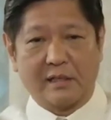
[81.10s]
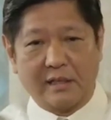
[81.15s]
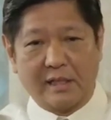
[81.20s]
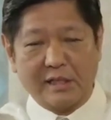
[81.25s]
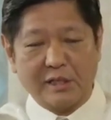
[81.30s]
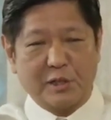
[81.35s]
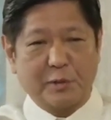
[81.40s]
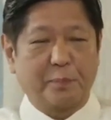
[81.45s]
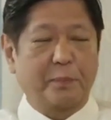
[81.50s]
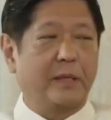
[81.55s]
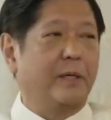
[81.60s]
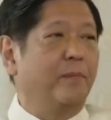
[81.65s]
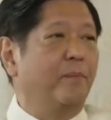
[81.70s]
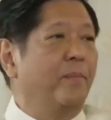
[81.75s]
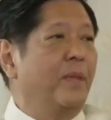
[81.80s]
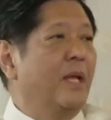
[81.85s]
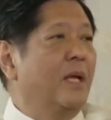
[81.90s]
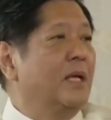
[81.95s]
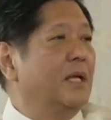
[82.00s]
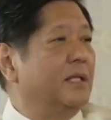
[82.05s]
and the SP,
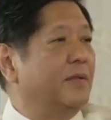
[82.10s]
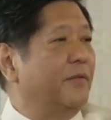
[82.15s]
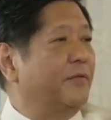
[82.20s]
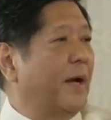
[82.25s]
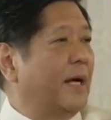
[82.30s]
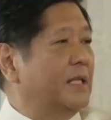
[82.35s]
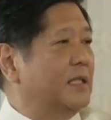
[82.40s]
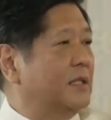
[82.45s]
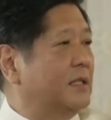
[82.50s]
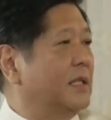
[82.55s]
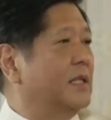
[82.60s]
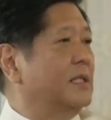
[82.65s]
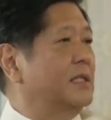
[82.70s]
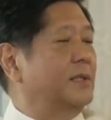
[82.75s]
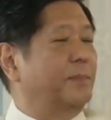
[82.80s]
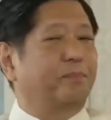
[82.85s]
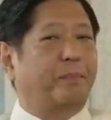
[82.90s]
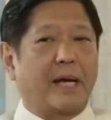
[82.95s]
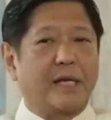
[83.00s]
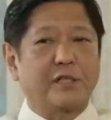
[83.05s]
the
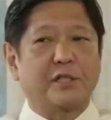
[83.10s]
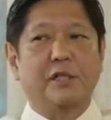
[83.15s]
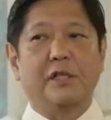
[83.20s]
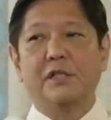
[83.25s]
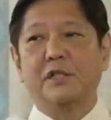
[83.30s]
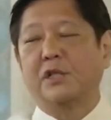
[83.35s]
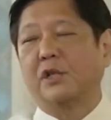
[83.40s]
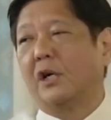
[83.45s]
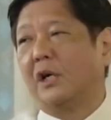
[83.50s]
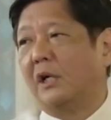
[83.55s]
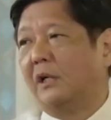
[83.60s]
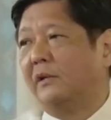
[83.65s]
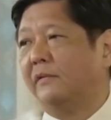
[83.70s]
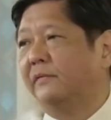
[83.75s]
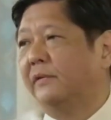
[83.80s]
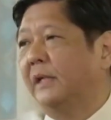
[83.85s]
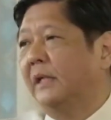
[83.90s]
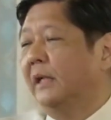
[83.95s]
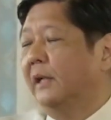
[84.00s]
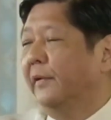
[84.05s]
fastest passage of
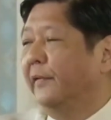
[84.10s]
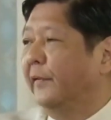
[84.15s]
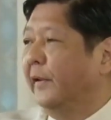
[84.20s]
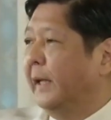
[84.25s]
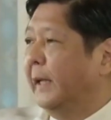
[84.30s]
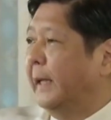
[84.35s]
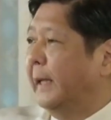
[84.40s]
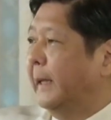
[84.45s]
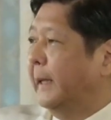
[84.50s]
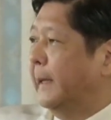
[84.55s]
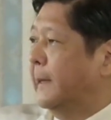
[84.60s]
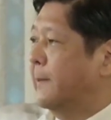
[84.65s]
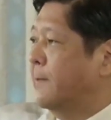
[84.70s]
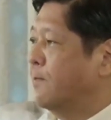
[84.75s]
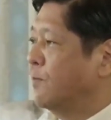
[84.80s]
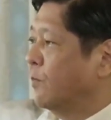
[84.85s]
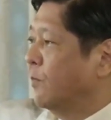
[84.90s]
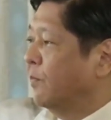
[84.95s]
the